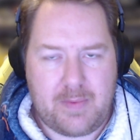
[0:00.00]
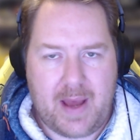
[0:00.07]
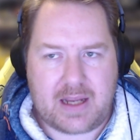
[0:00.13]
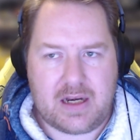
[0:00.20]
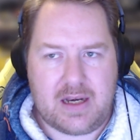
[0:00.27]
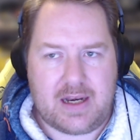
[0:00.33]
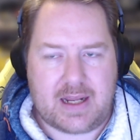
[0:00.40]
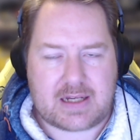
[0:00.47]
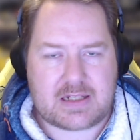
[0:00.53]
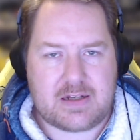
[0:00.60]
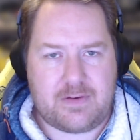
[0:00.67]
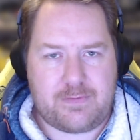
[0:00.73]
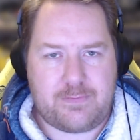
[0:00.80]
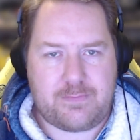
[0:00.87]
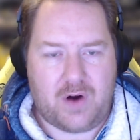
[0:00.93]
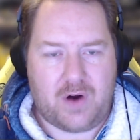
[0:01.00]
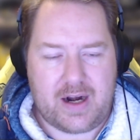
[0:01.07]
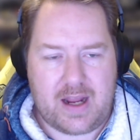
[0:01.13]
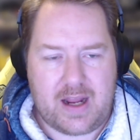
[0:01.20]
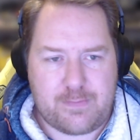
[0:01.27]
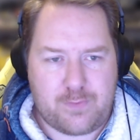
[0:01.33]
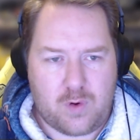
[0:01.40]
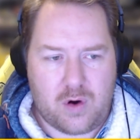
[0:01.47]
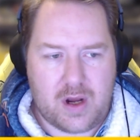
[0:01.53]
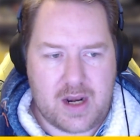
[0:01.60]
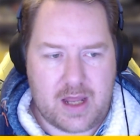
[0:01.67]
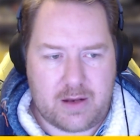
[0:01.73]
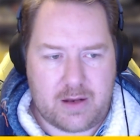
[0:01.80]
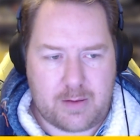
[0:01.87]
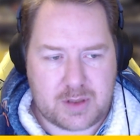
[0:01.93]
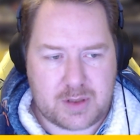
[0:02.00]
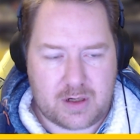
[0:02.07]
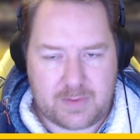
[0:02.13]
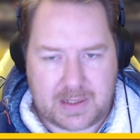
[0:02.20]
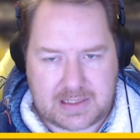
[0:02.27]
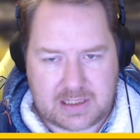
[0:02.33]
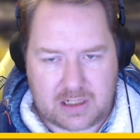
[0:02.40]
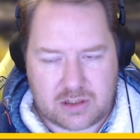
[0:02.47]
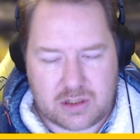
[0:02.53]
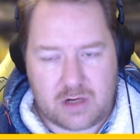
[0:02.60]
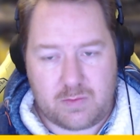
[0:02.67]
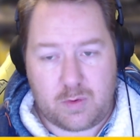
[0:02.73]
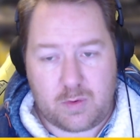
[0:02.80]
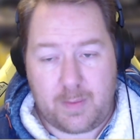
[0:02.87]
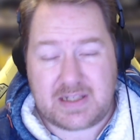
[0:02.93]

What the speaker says: back next Friday for another episode of the Maxi-Geek Show.